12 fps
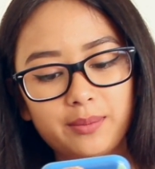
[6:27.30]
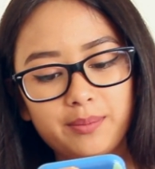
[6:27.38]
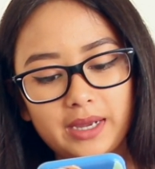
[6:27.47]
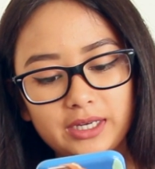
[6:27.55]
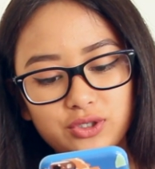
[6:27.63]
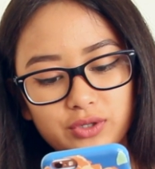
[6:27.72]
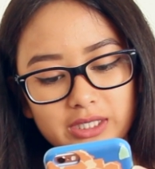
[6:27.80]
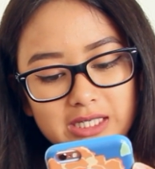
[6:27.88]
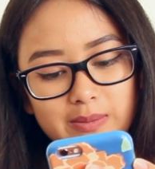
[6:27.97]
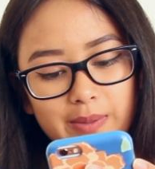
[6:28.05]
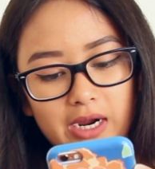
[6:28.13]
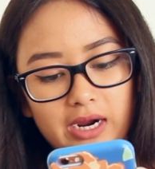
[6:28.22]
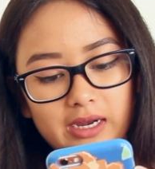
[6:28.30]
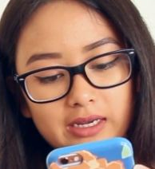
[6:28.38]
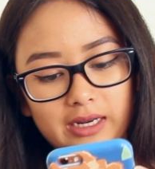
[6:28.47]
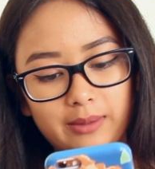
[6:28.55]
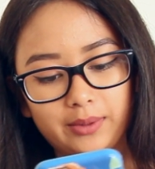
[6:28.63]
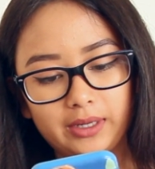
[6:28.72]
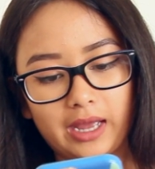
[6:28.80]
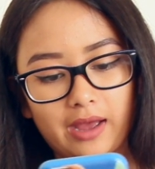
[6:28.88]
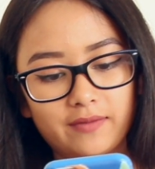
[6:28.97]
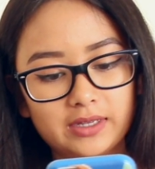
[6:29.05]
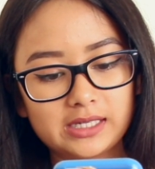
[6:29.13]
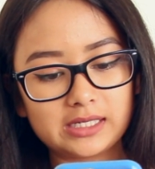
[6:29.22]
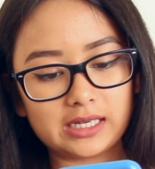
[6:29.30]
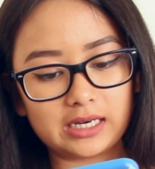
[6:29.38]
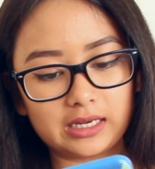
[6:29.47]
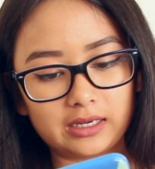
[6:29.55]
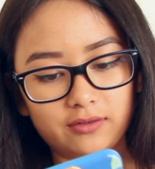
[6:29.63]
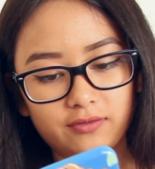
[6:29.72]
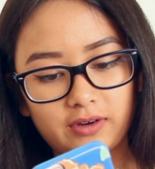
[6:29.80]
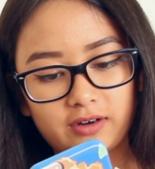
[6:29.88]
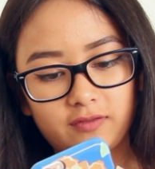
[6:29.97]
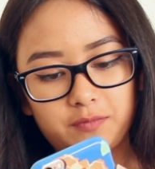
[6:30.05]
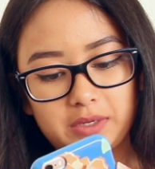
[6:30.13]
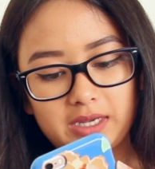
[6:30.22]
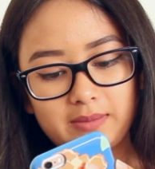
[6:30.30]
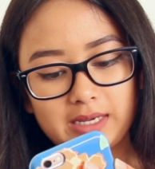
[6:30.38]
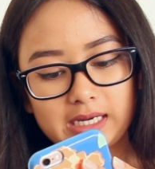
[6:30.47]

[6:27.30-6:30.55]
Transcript: made transparent. I wanna have it sitting in front of me